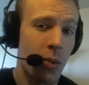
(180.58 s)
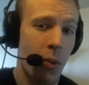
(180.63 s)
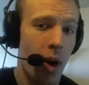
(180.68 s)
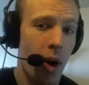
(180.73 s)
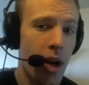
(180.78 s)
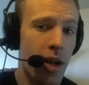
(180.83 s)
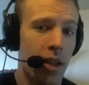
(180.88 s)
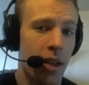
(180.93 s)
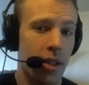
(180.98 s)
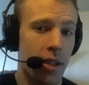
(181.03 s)

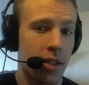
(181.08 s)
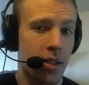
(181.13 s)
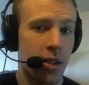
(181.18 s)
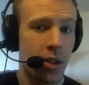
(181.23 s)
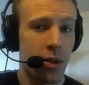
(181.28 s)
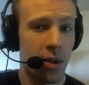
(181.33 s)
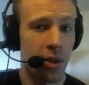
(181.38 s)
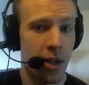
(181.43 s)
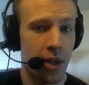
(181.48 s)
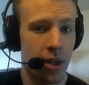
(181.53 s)
why that's
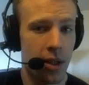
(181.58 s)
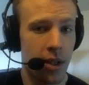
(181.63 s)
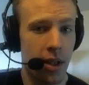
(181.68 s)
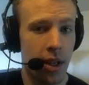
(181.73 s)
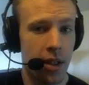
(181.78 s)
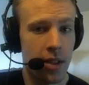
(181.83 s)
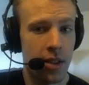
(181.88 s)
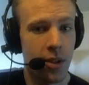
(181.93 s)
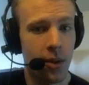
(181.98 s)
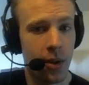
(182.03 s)
so good and
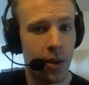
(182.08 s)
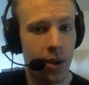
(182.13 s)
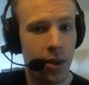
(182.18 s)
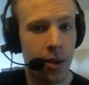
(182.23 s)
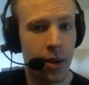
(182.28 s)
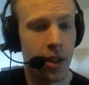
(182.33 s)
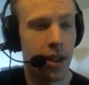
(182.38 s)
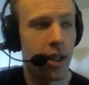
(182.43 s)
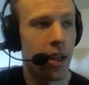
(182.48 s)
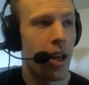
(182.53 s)
that's so
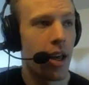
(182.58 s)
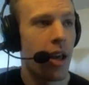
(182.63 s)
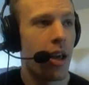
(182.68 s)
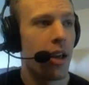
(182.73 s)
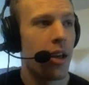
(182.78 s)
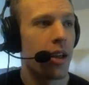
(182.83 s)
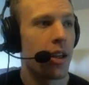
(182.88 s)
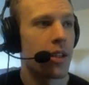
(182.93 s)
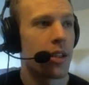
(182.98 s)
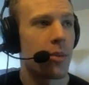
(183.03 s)
annoying
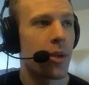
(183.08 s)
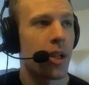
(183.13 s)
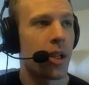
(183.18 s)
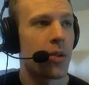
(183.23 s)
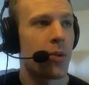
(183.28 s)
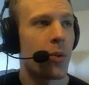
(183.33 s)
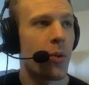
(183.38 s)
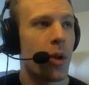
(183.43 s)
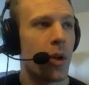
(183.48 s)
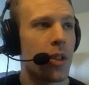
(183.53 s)
is
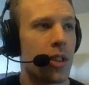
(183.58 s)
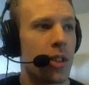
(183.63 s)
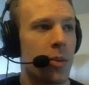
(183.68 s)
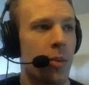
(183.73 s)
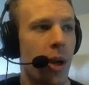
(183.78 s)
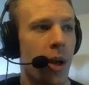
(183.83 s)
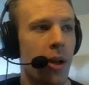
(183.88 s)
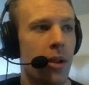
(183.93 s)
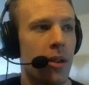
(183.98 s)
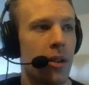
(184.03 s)
because one
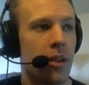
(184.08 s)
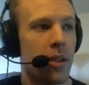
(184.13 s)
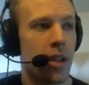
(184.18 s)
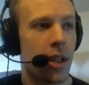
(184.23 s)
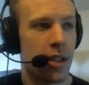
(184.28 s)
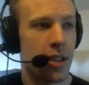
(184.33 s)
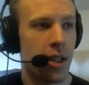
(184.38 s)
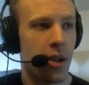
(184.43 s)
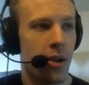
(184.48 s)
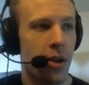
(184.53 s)
spell
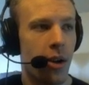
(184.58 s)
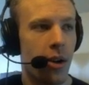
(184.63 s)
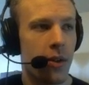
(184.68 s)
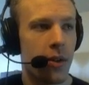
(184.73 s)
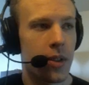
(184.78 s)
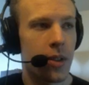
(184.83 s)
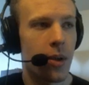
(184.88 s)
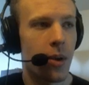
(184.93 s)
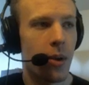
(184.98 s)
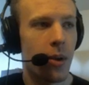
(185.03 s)
takes out
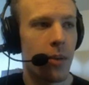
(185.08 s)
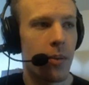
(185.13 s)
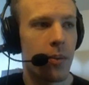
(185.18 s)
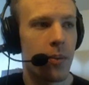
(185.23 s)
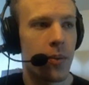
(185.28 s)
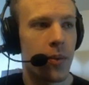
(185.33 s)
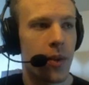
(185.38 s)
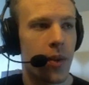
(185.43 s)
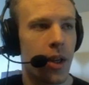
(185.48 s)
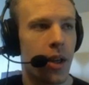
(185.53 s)
Harvest Golem,
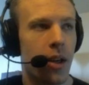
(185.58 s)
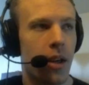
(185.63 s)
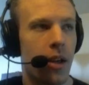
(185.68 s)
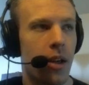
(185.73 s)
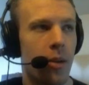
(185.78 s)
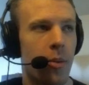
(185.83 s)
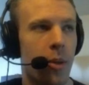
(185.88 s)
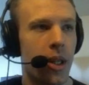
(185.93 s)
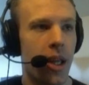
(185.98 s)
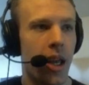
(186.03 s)

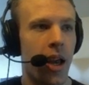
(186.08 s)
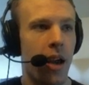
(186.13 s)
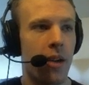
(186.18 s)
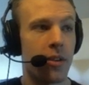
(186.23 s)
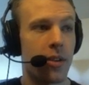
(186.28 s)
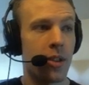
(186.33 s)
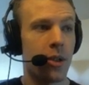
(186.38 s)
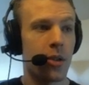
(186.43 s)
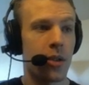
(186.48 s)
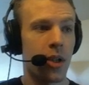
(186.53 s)
but they have
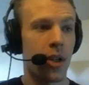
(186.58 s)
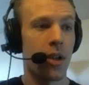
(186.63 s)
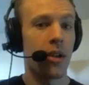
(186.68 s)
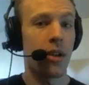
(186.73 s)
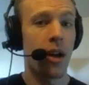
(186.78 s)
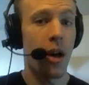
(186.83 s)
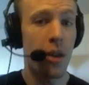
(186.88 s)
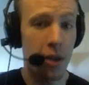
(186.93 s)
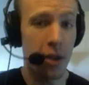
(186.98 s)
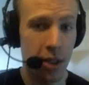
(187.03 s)
to use
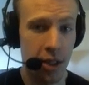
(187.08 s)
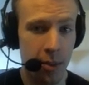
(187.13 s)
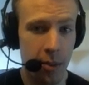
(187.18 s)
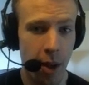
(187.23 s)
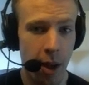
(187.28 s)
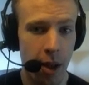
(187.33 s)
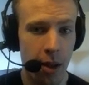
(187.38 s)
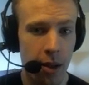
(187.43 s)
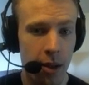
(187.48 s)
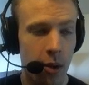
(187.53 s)
another
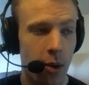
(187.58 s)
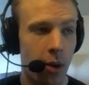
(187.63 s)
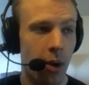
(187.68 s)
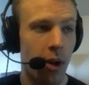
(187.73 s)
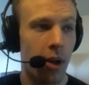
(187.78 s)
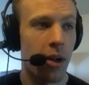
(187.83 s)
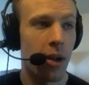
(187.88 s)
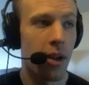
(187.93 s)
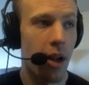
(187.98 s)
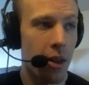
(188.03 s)
spell
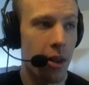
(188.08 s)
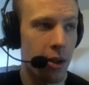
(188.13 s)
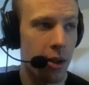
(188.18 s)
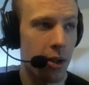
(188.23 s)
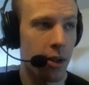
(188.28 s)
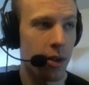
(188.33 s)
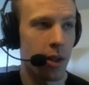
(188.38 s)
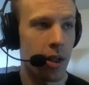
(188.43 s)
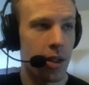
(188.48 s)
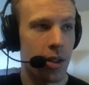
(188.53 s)
or another
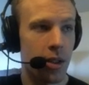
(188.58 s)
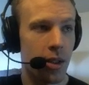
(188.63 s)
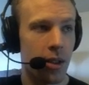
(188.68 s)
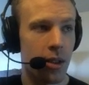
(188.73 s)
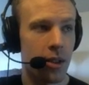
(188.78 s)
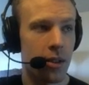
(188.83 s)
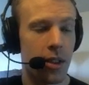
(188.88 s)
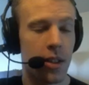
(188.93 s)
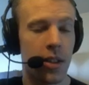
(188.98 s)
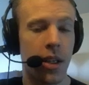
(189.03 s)

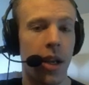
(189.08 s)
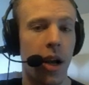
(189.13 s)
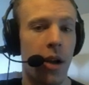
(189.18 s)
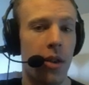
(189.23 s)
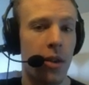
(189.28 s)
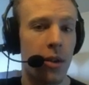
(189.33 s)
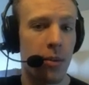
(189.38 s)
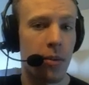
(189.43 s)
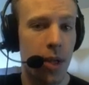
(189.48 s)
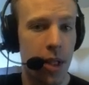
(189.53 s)
creature to take
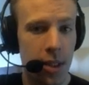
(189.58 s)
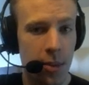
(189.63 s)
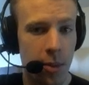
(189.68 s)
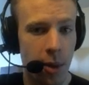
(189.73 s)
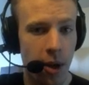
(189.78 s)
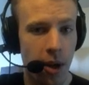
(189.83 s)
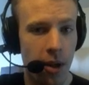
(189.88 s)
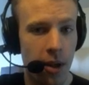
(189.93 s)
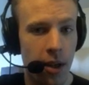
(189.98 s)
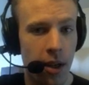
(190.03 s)
out the
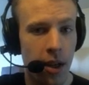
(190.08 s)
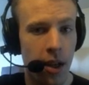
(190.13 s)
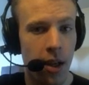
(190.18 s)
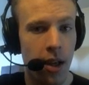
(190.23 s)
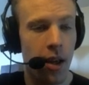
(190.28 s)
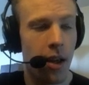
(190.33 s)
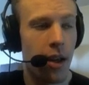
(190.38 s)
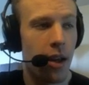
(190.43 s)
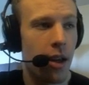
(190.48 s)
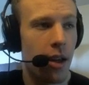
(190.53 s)
respawn.
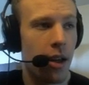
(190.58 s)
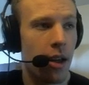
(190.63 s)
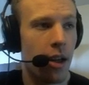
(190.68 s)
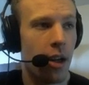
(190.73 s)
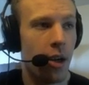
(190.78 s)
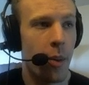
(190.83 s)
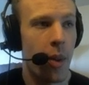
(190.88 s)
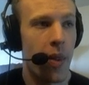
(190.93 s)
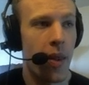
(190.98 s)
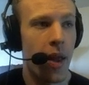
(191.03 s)

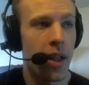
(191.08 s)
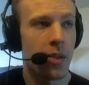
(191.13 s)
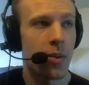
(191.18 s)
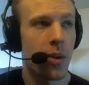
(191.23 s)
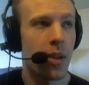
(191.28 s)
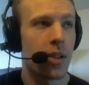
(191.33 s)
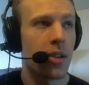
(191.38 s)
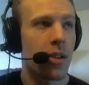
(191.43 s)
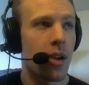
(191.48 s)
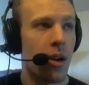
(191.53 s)
And that's
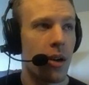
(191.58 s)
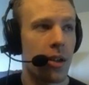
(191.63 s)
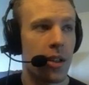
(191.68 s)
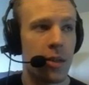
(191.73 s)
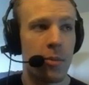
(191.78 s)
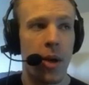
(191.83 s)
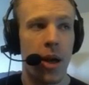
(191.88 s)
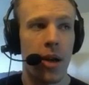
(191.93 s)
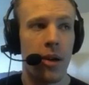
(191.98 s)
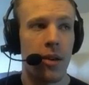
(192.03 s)
why this card
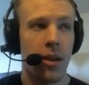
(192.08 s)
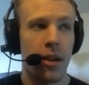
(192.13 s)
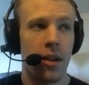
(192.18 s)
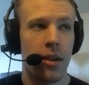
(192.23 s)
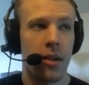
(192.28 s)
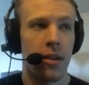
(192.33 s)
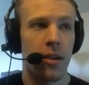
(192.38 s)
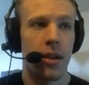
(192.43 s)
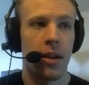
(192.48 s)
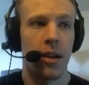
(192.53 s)
is better
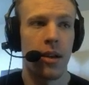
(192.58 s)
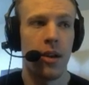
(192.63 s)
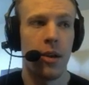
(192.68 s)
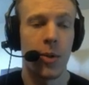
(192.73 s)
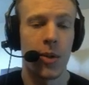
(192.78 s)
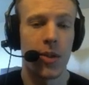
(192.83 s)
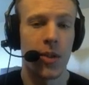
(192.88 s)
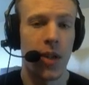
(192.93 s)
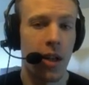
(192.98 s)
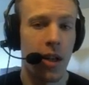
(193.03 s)
than
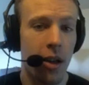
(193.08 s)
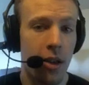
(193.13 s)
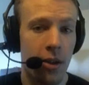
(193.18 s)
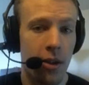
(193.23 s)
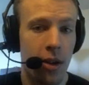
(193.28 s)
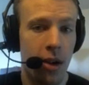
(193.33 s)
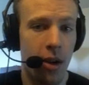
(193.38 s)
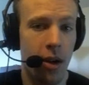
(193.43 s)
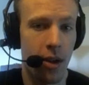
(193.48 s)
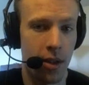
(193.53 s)
almost any
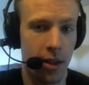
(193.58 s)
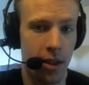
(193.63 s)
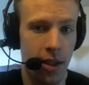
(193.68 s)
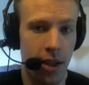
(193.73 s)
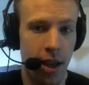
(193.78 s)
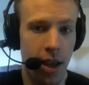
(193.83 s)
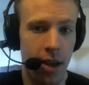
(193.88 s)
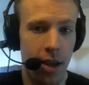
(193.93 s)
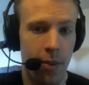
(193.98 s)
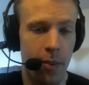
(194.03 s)
other card in the
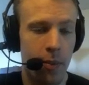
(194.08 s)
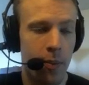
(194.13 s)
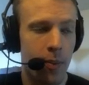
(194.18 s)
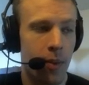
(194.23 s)
game,